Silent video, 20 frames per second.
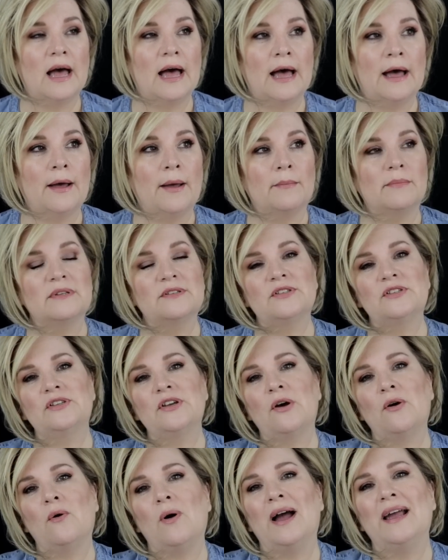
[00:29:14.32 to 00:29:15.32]
Um,
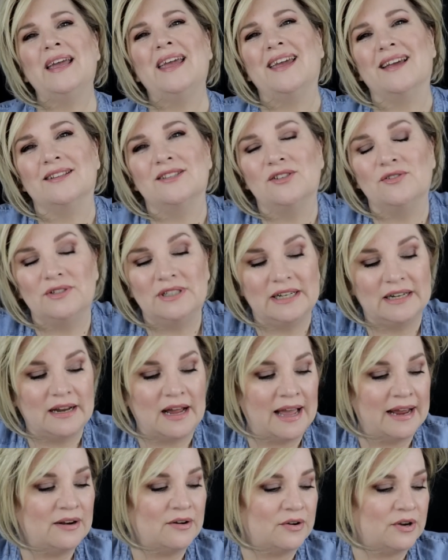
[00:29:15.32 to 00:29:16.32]
so I canceled it.
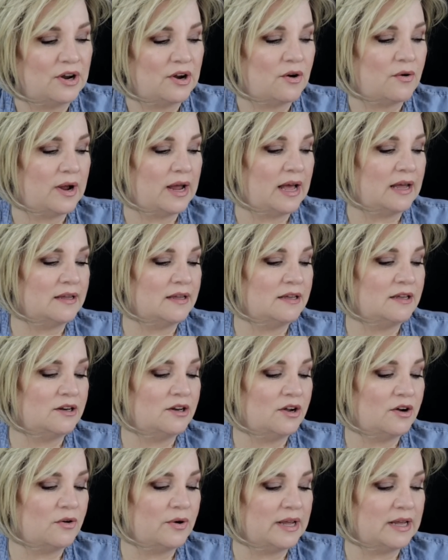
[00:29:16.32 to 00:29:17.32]
I don't know. I, you
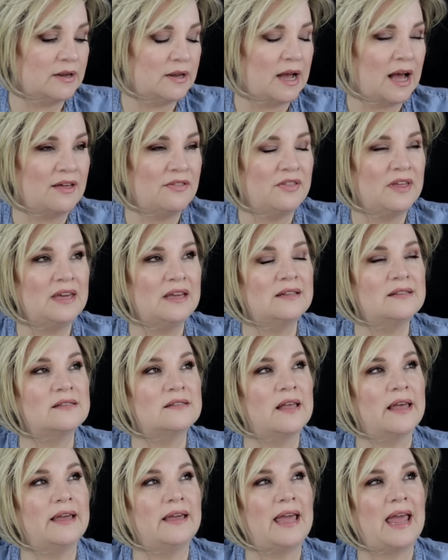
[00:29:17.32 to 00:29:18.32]
know, it, I think
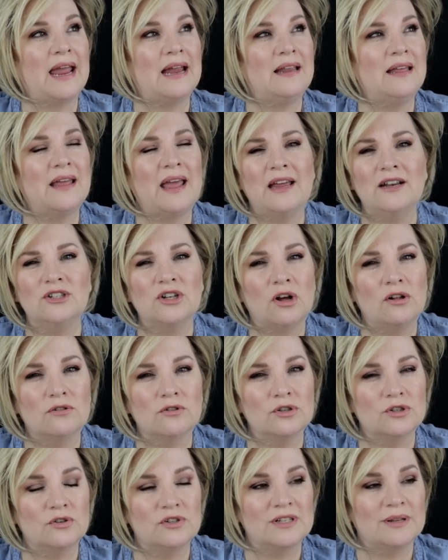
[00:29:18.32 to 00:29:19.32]
it's like $88
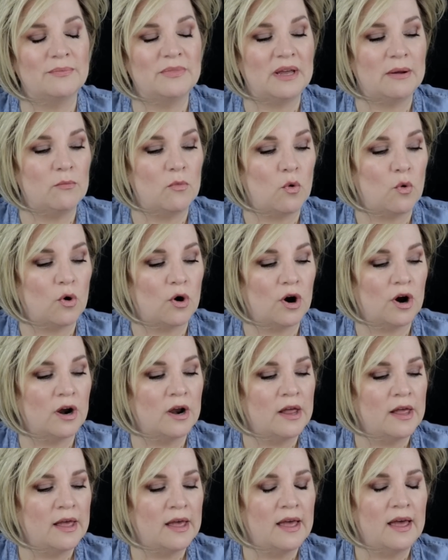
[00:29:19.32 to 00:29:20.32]
or something
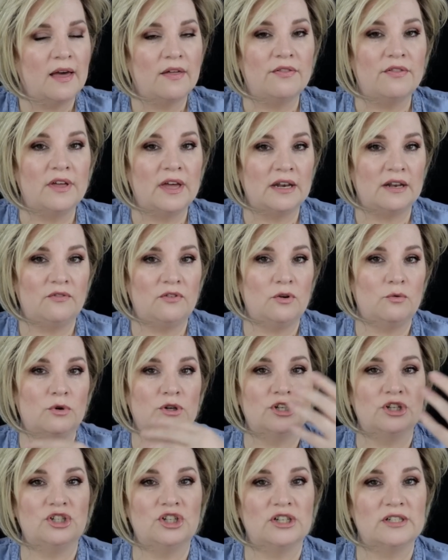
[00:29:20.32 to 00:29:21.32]
more than if you were
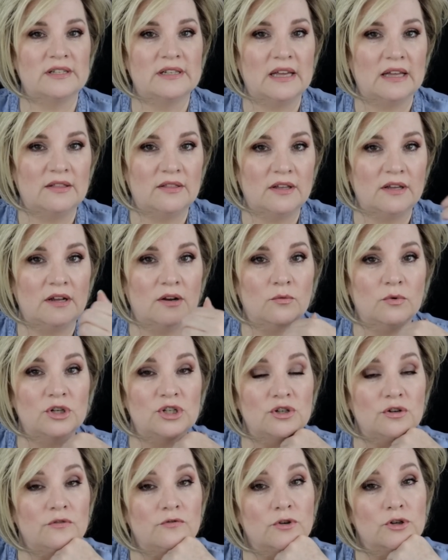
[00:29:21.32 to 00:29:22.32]
to just get the
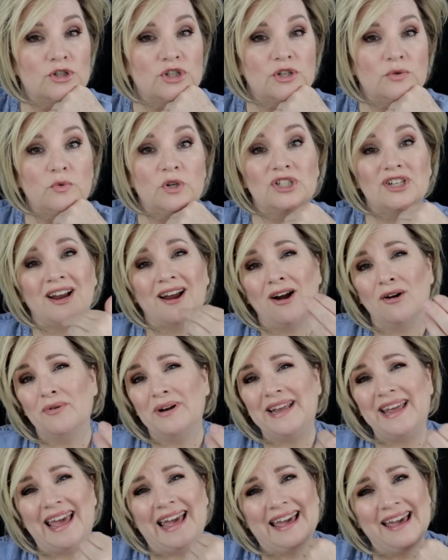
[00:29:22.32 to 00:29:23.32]
original version, which I
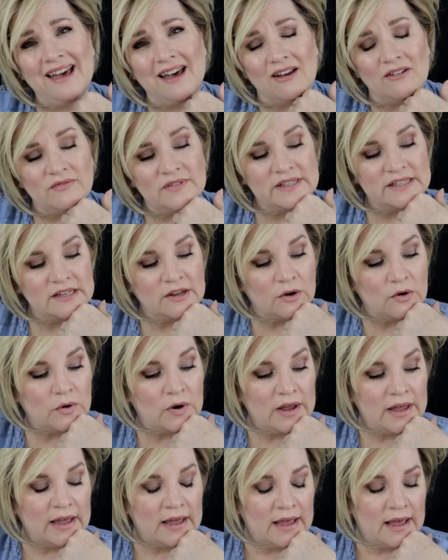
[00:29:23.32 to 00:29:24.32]
already have.
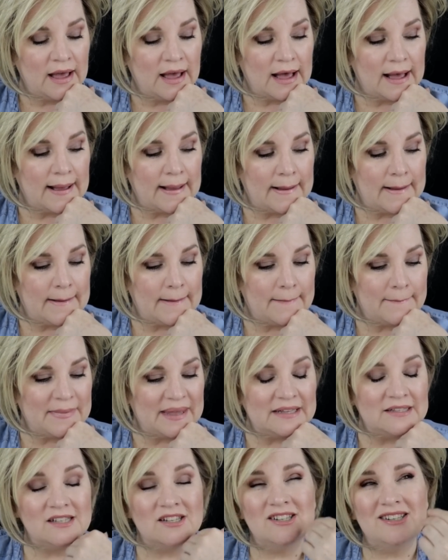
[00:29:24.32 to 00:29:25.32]
So um,
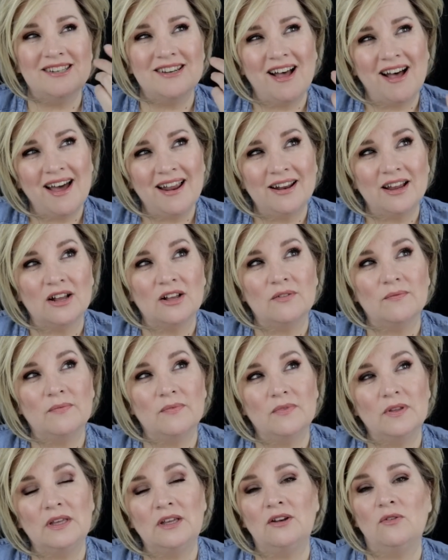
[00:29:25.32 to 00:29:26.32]
it's not a,
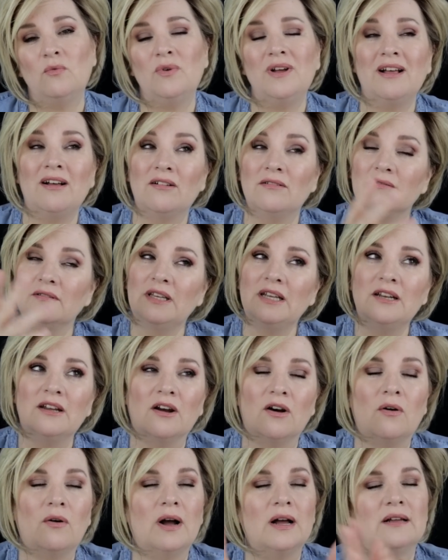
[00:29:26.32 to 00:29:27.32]
you know, well, you
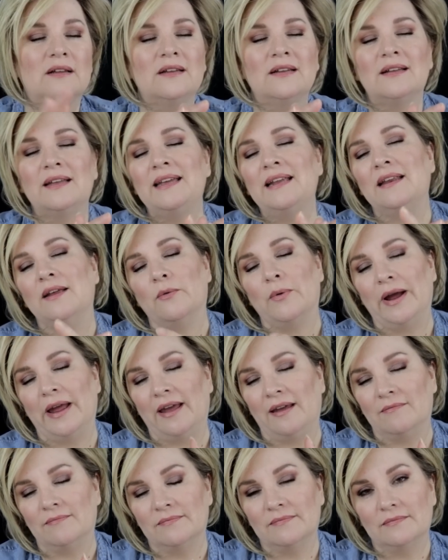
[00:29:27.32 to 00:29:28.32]
know,
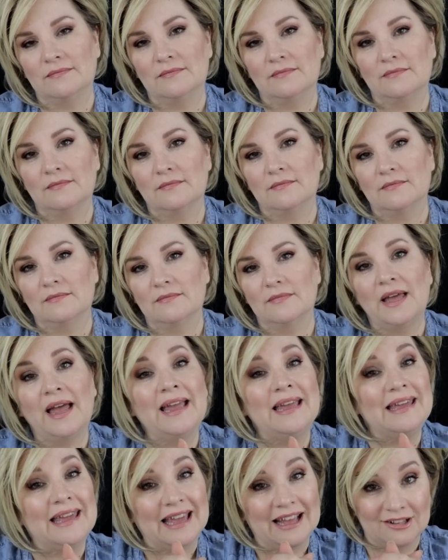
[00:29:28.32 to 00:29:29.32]
anyway,
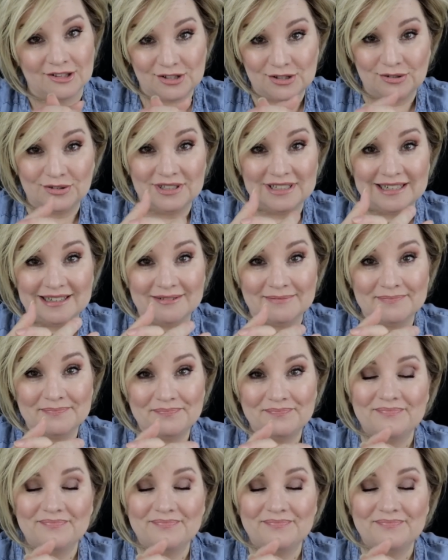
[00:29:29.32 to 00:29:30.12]
I canceled it.